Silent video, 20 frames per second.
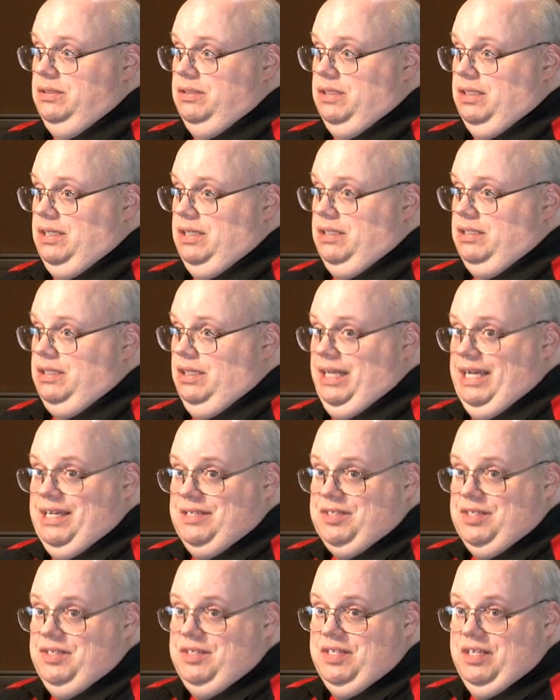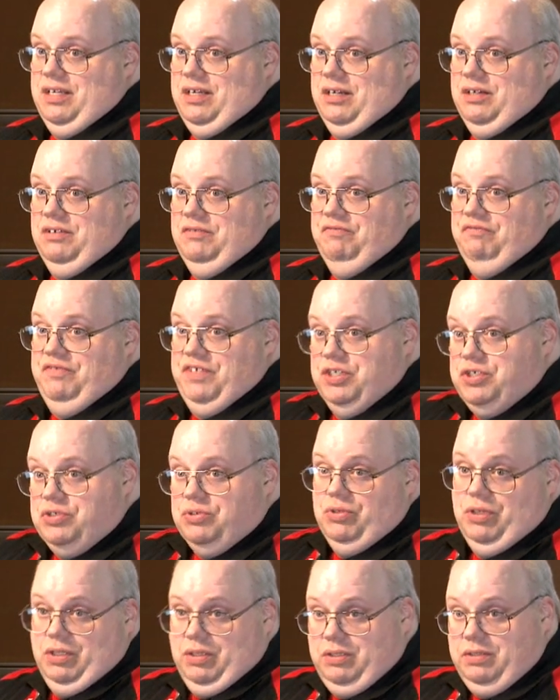uh, classes that aren't
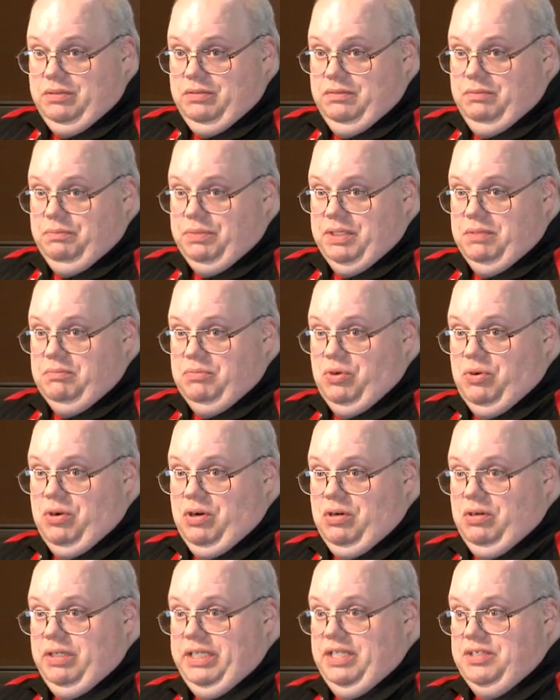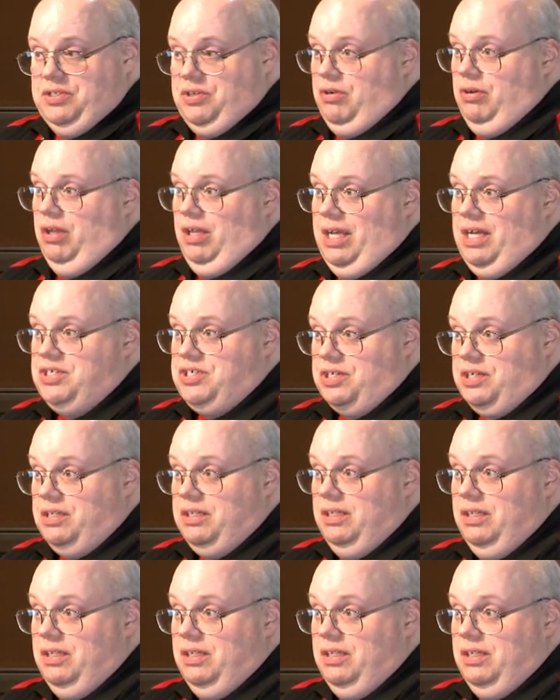visual, but more internal logic.